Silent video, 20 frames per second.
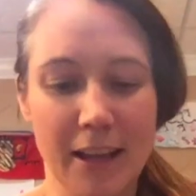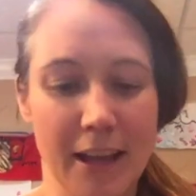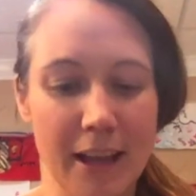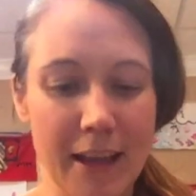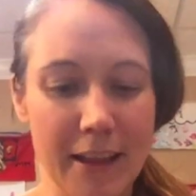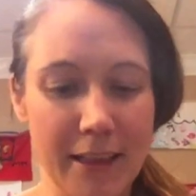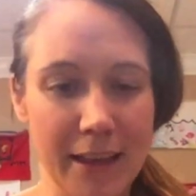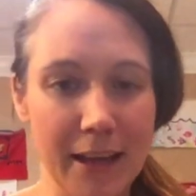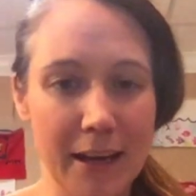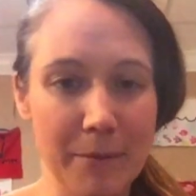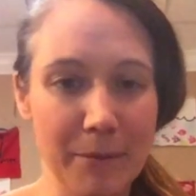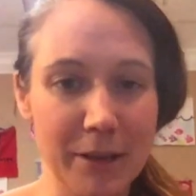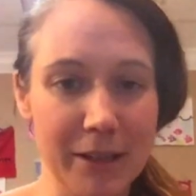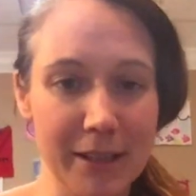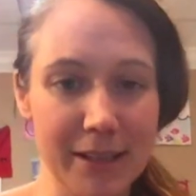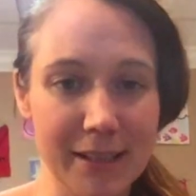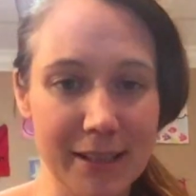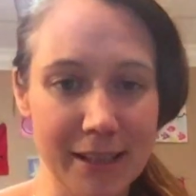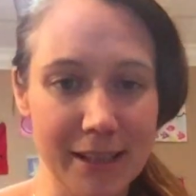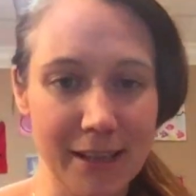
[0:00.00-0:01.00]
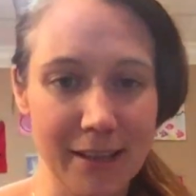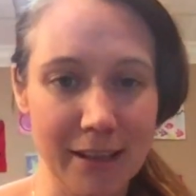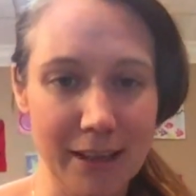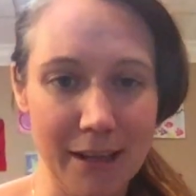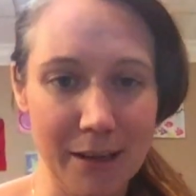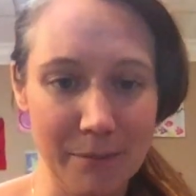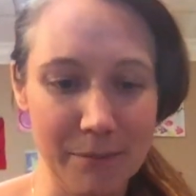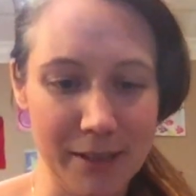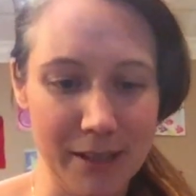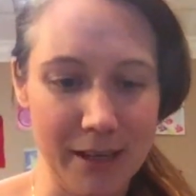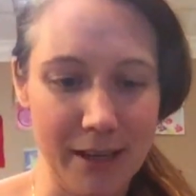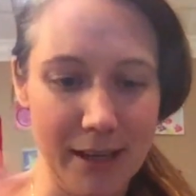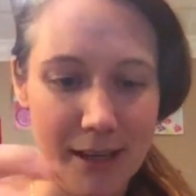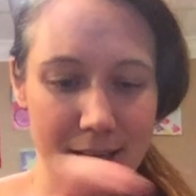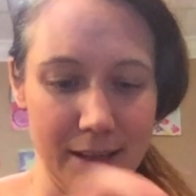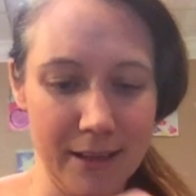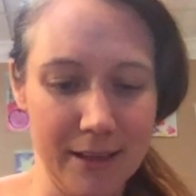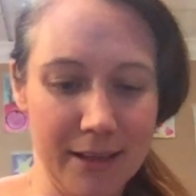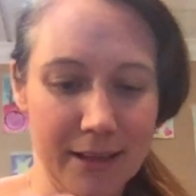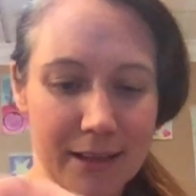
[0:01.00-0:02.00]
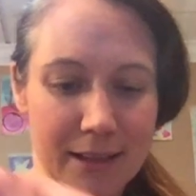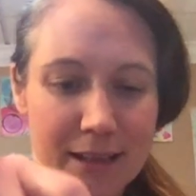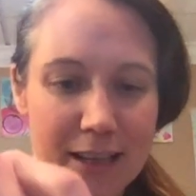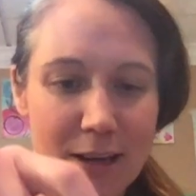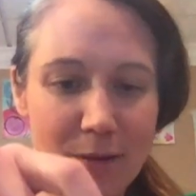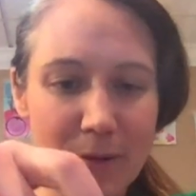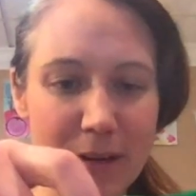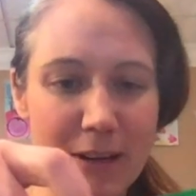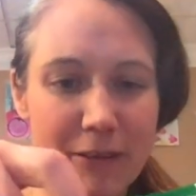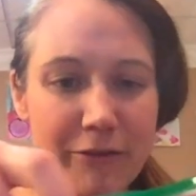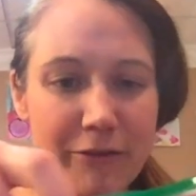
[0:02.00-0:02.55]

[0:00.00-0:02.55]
And then I'm going to seal it up tight. Now when I